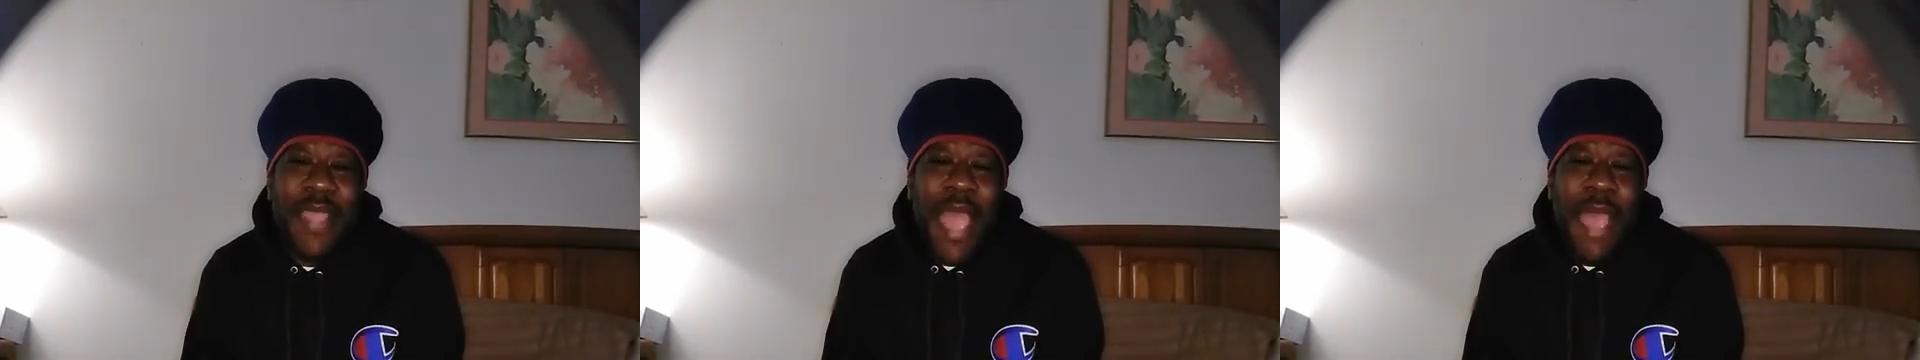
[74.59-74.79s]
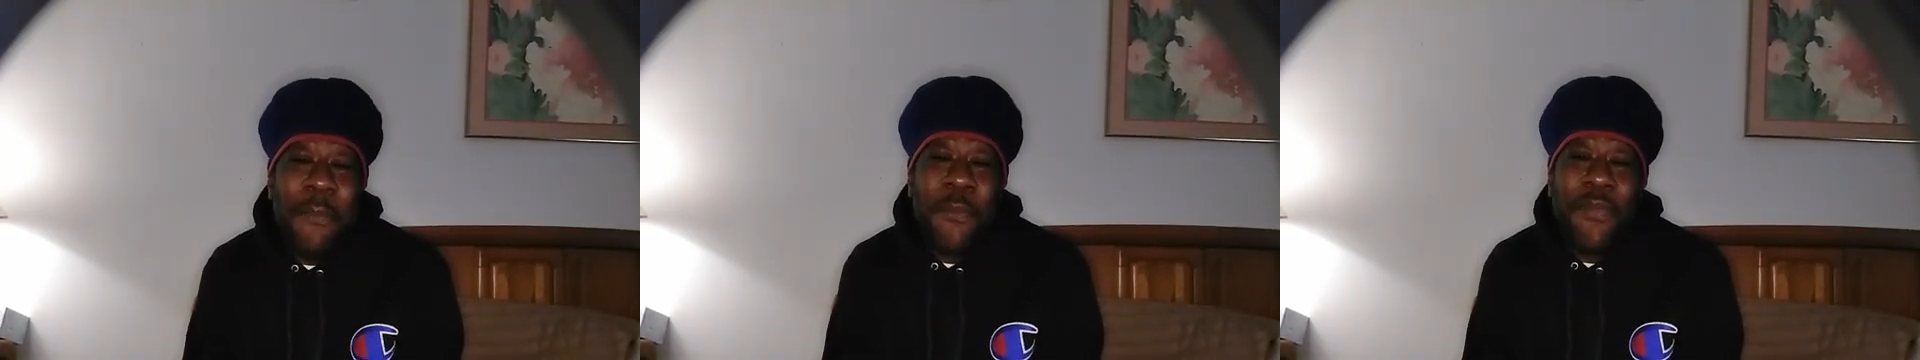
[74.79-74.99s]

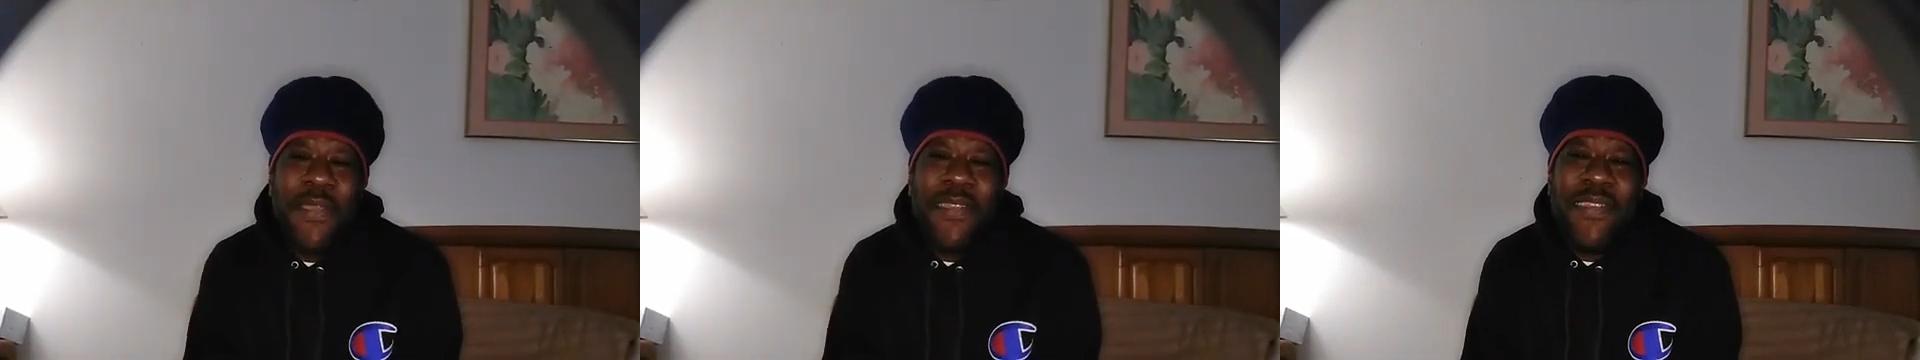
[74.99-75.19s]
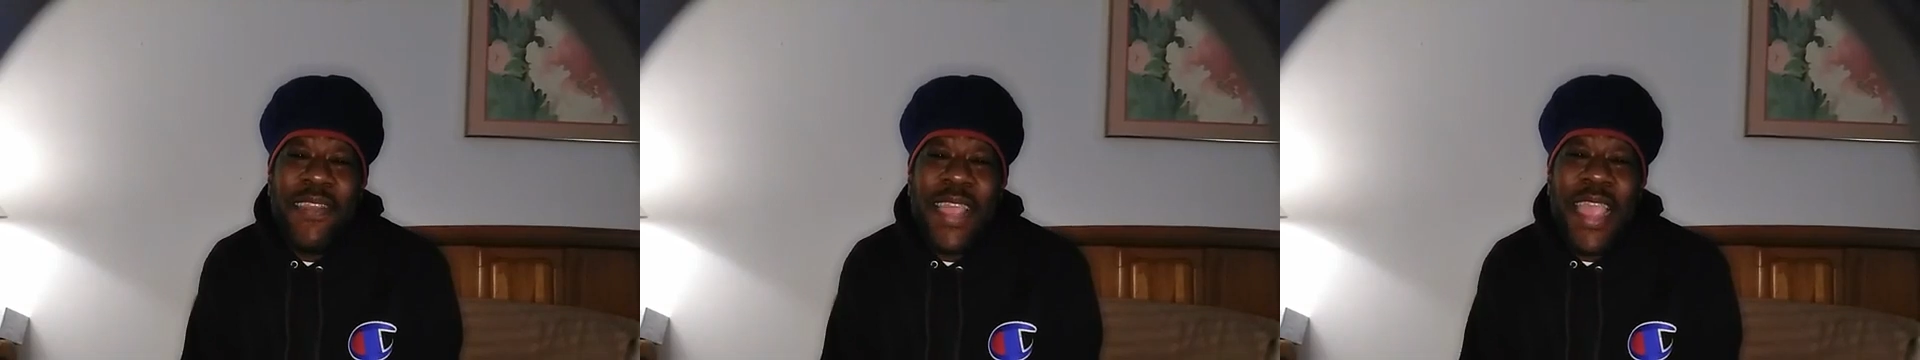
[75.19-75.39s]
I
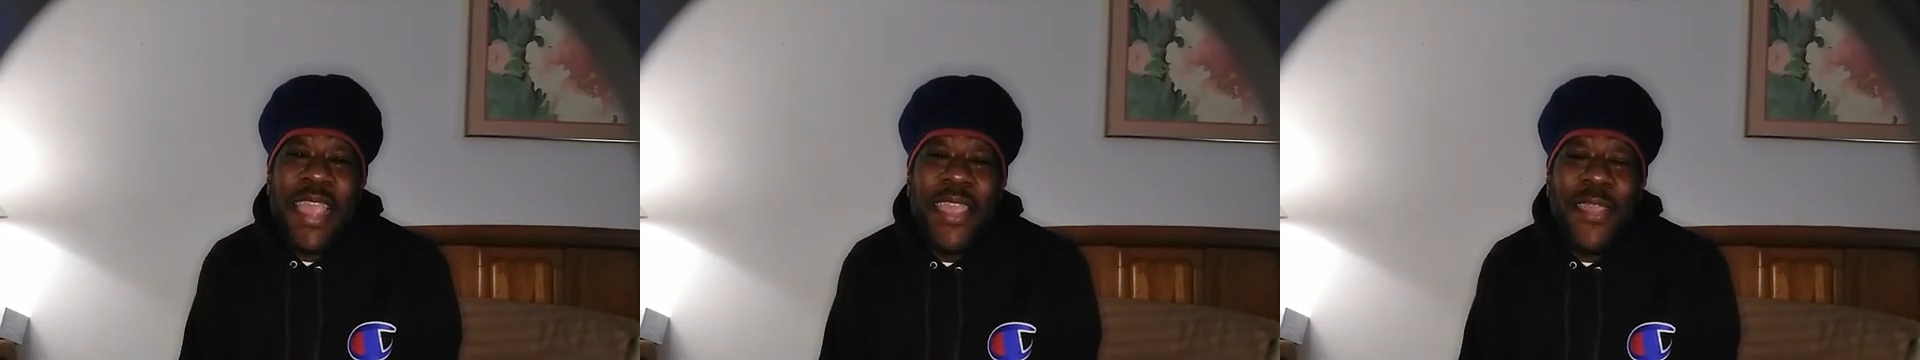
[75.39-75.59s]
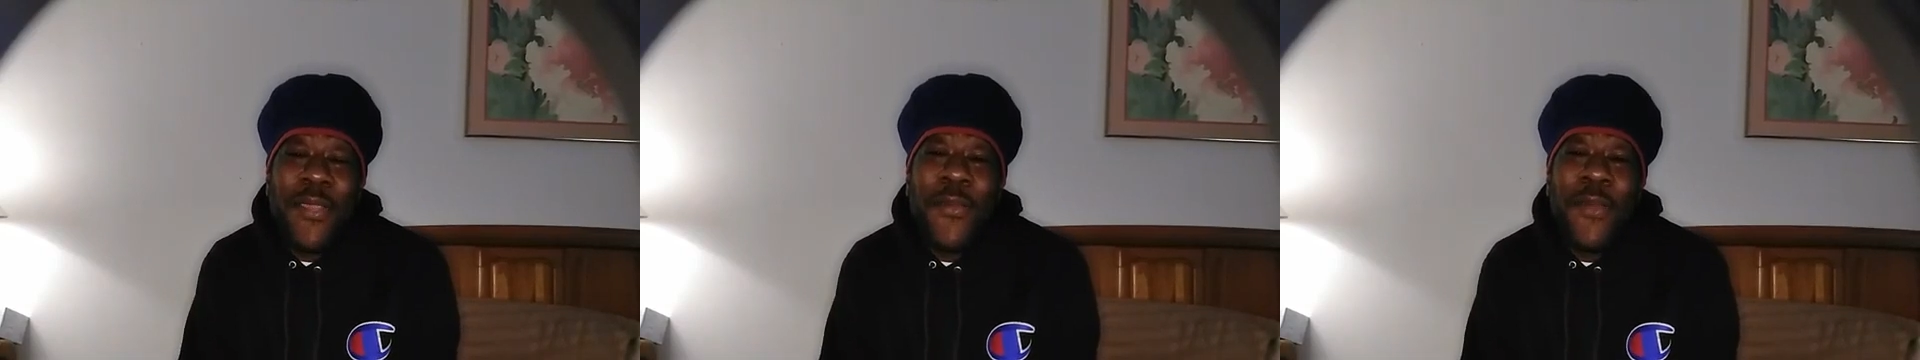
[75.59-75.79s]
appreciate
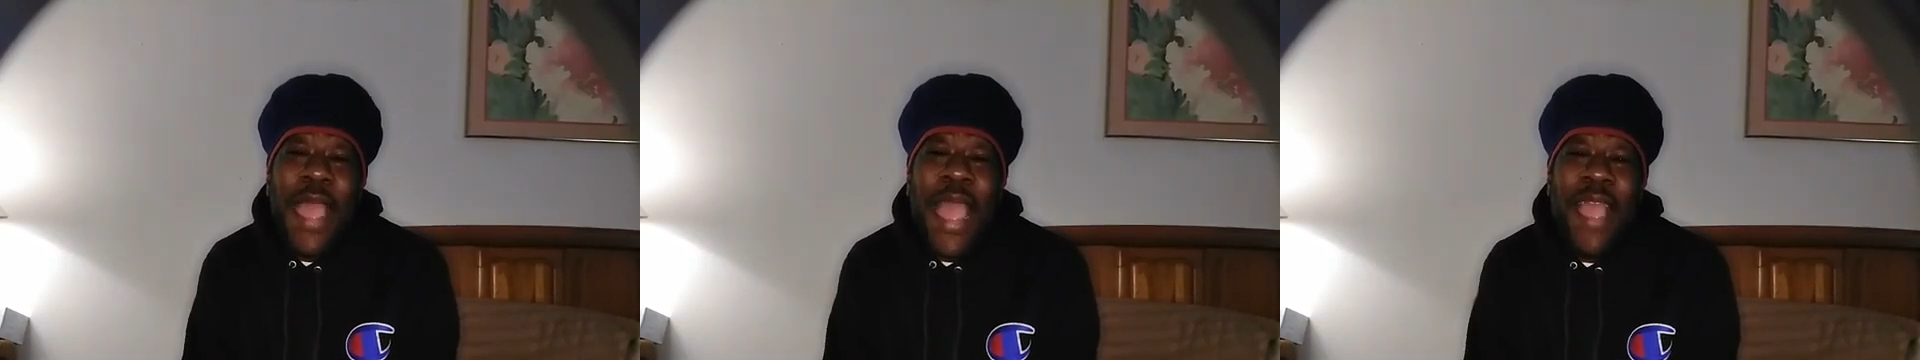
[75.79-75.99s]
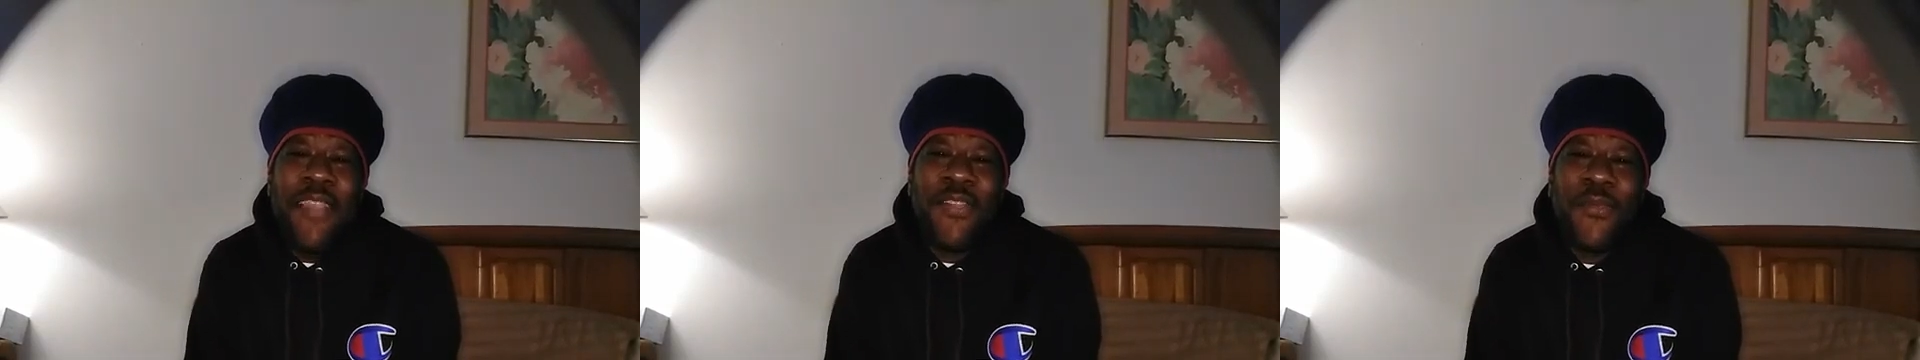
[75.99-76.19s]
you
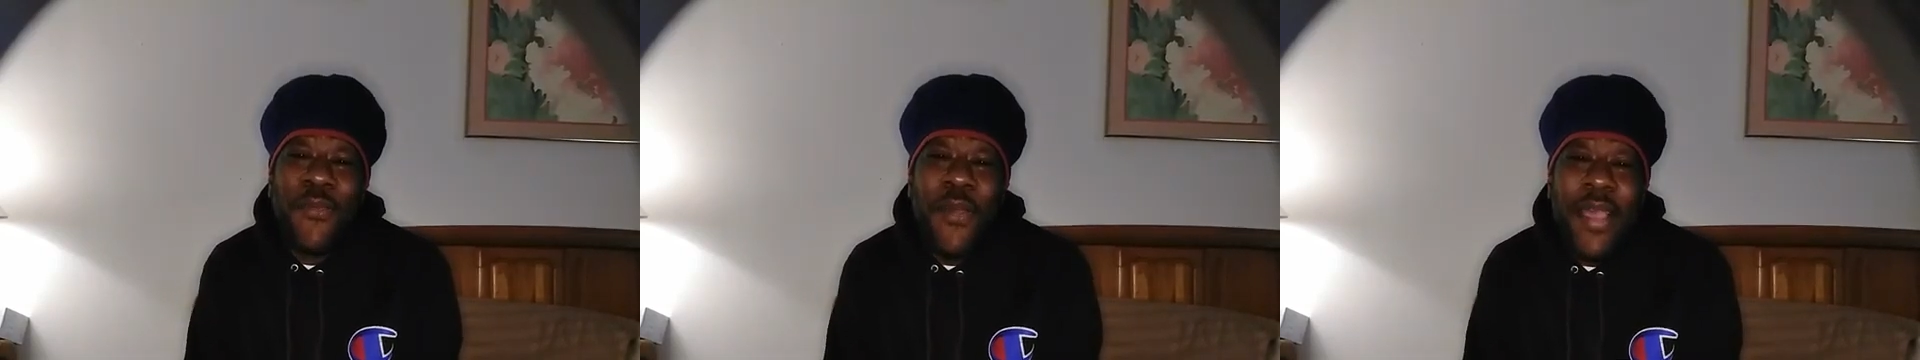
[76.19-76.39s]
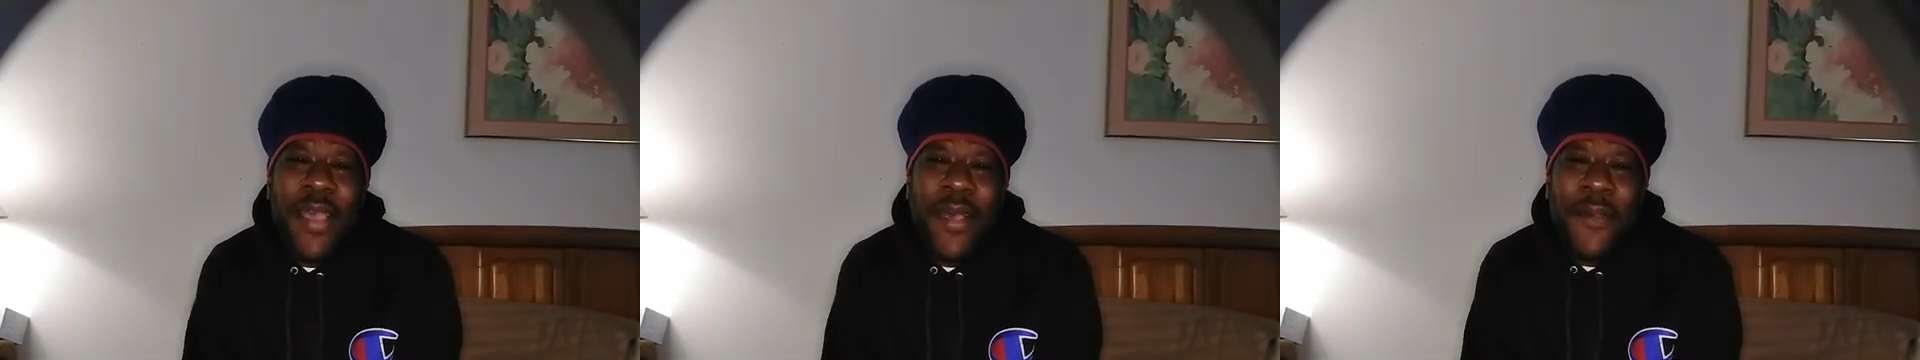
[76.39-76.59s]
as
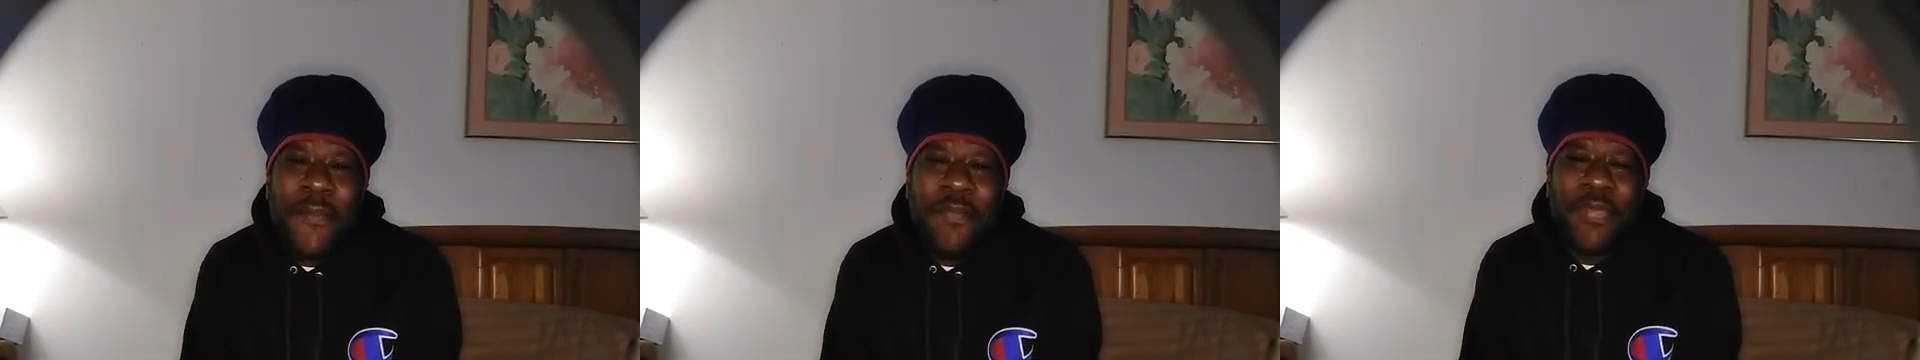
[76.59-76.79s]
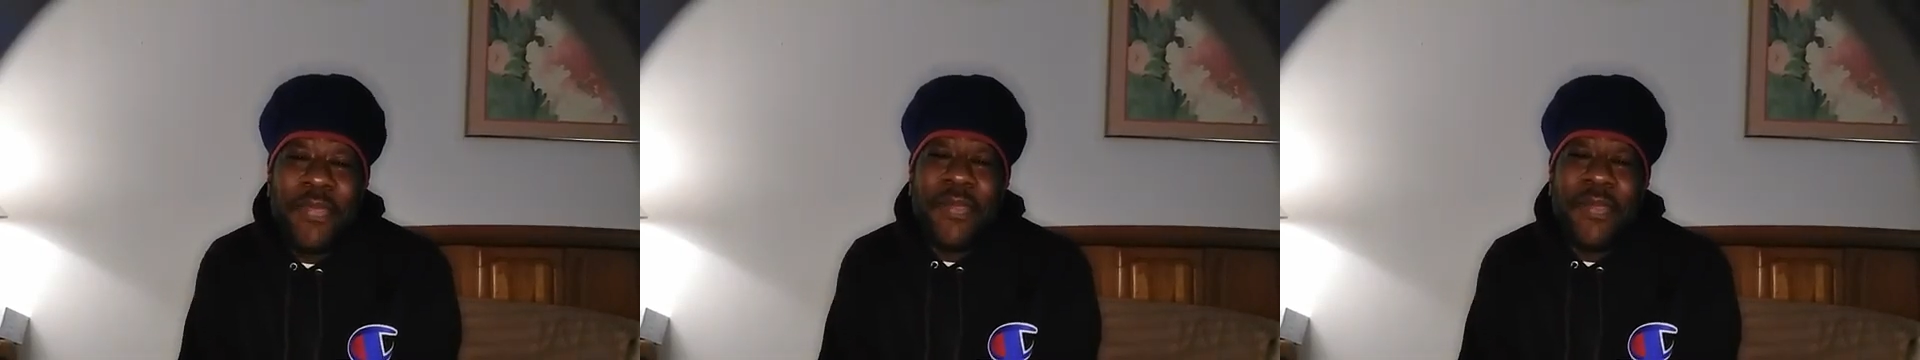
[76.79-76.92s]
well.